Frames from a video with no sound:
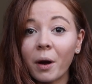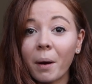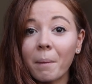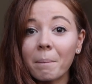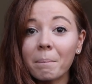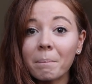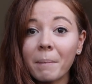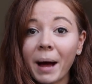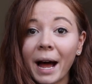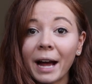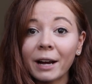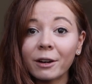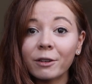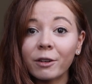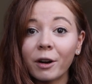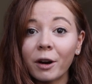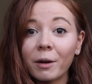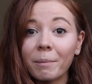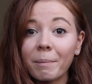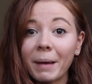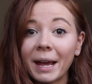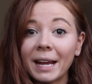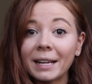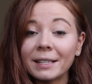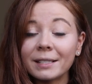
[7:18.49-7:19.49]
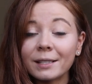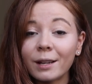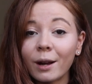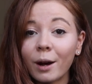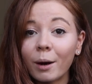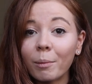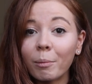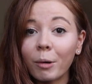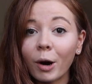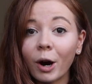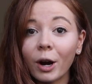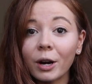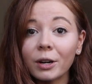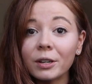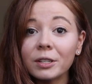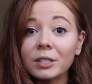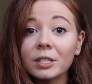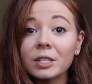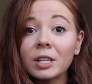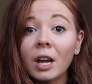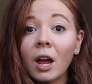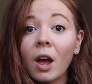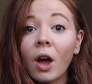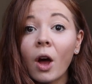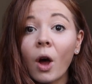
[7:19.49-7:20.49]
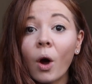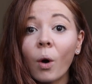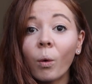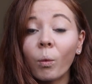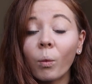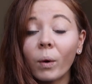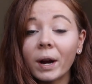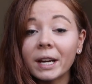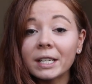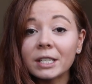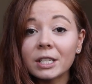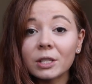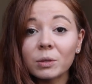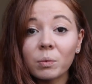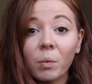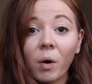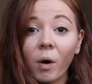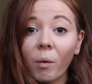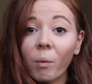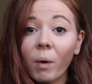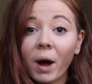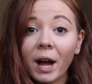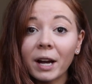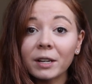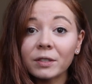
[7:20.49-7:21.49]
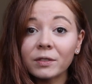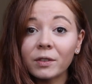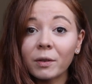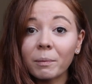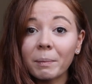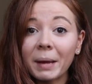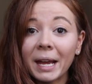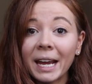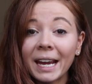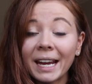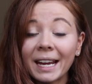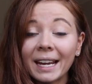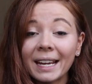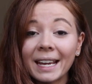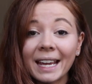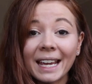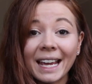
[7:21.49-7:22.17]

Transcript: a macro based approach, which is what worked for me.